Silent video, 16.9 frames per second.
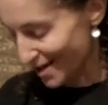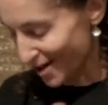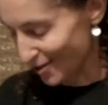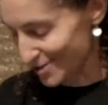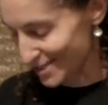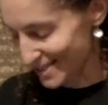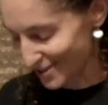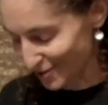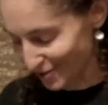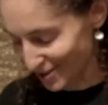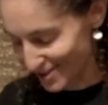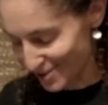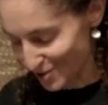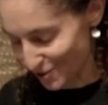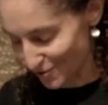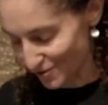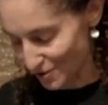our senior
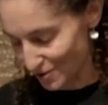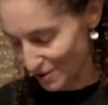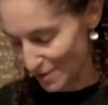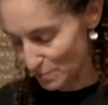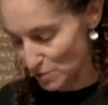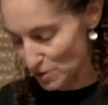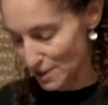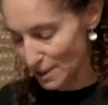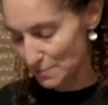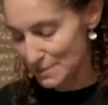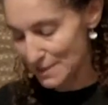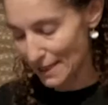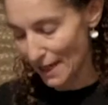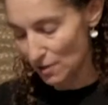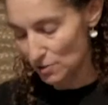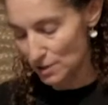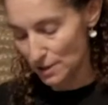conservator at the museum,
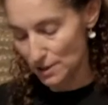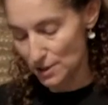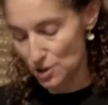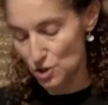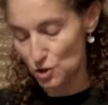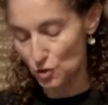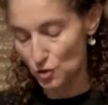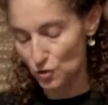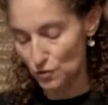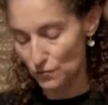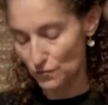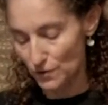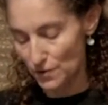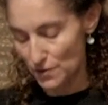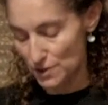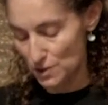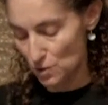set out to conserve
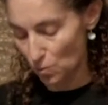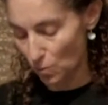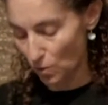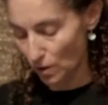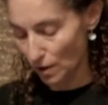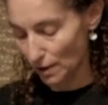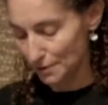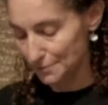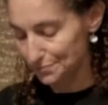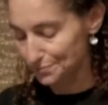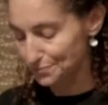this work.